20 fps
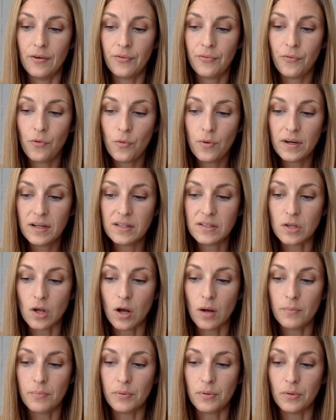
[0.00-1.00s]
for
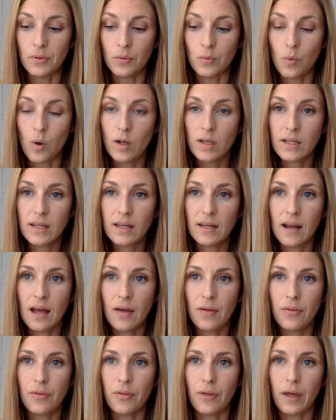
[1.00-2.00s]
example, what can
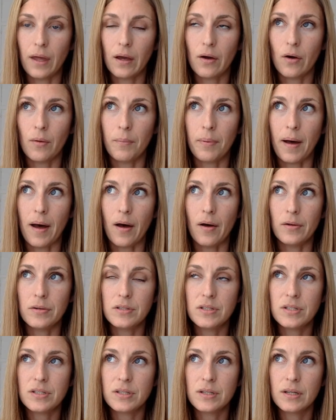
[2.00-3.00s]
I think
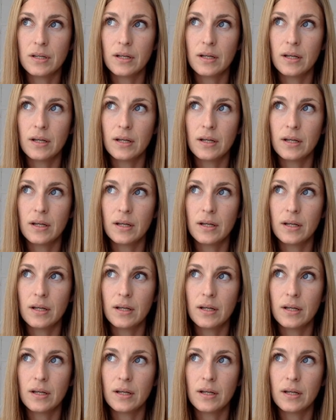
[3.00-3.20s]
about?